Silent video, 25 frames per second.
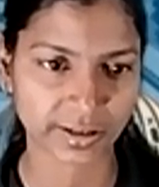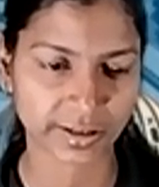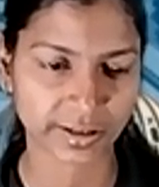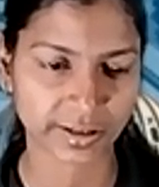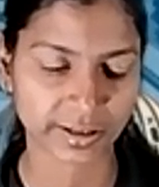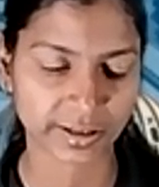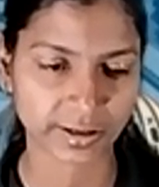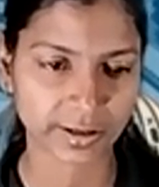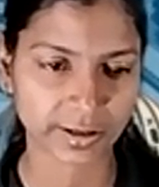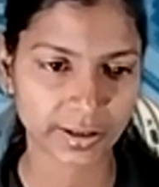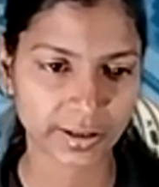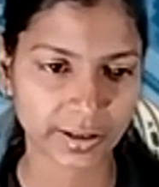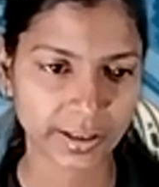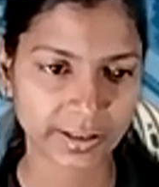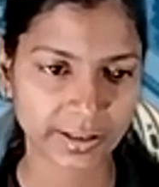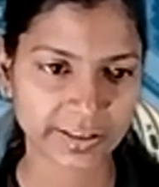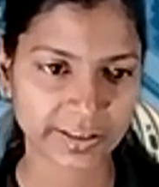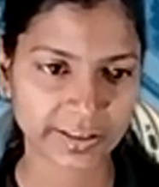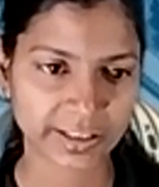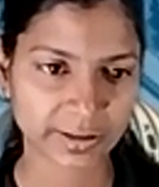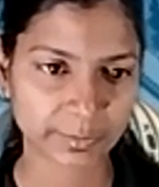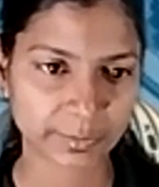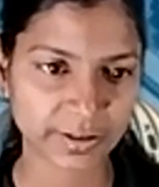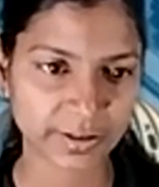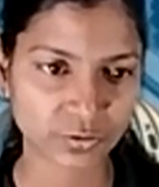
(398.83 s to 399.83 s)
That means
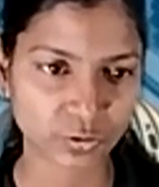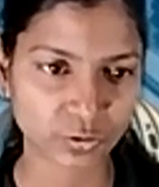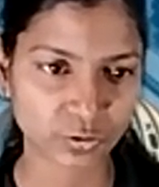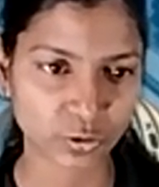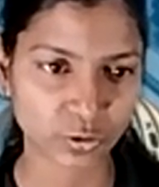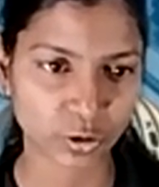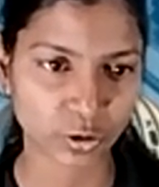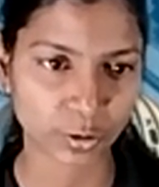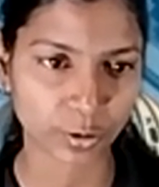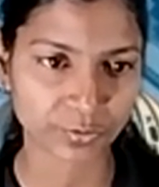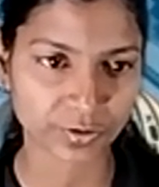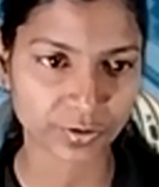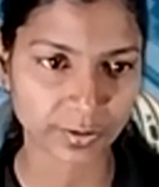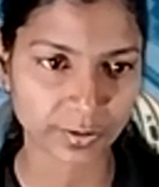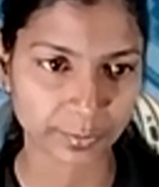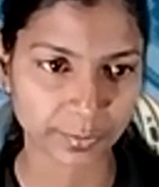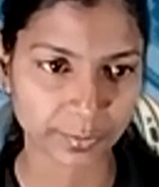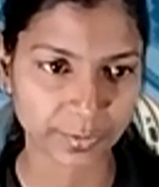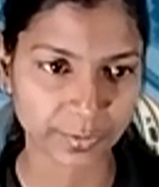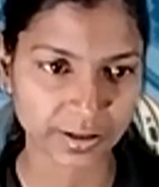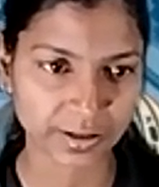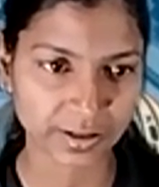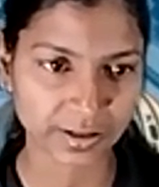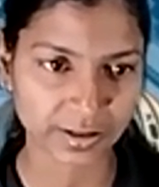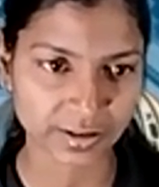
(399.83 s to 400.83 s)
option B is
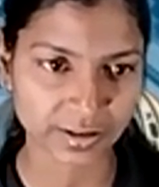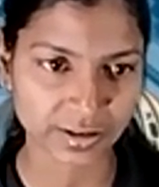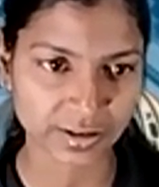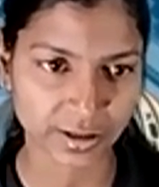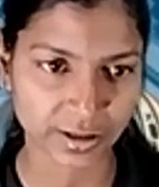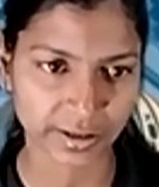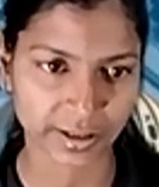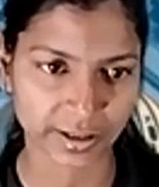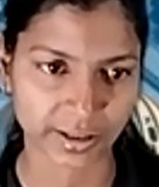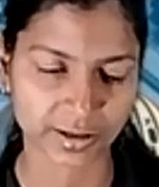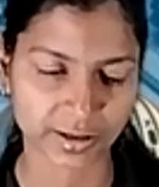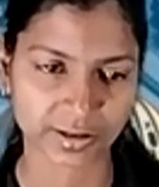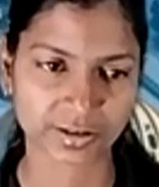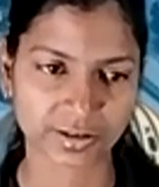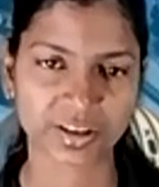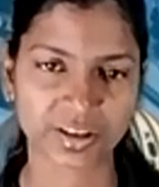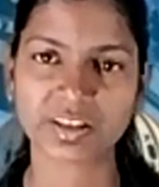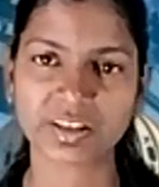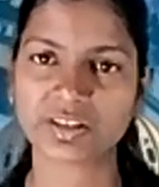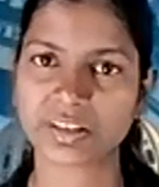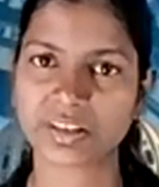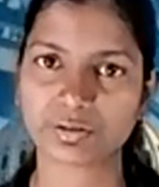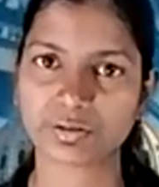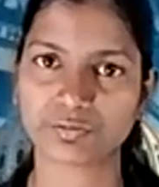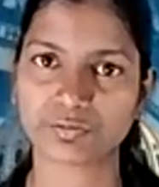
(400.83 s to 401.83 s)
correct. Just check
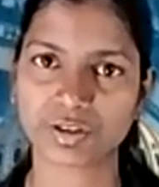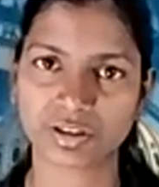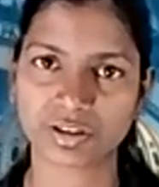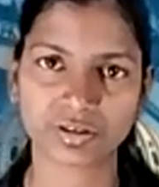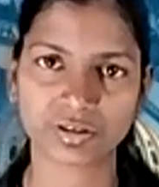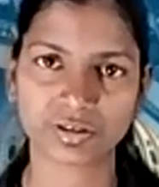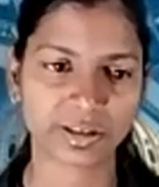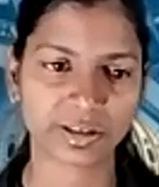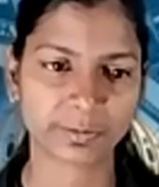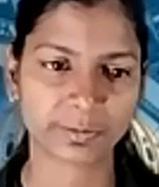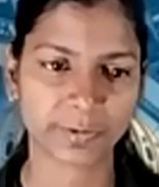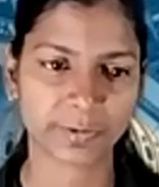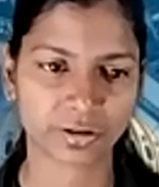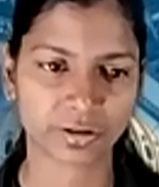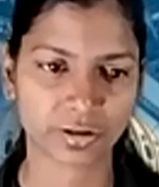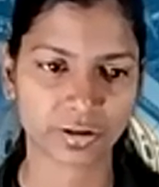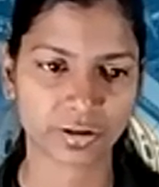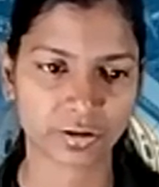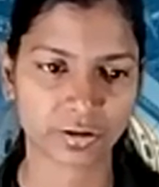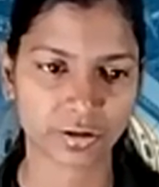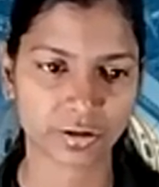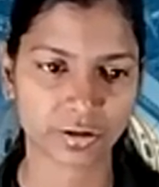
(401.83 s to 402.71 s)
we are on the right path or not.